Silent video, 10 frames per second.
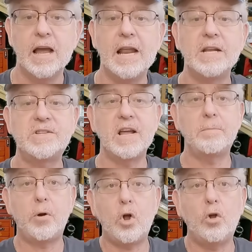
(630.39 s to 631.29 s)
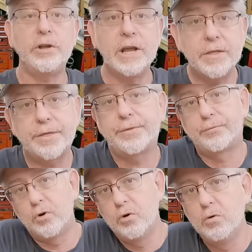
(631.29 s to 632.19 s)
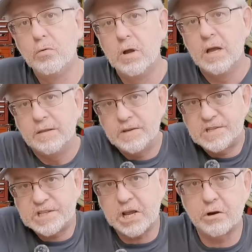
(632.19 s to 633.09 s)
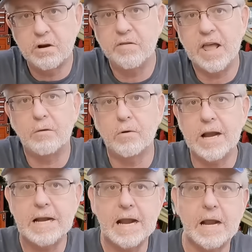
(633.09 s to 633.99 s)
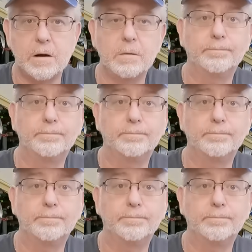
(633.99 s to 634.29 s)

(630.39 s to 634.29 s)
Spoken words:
and instead of pulling it through the center of that radiator.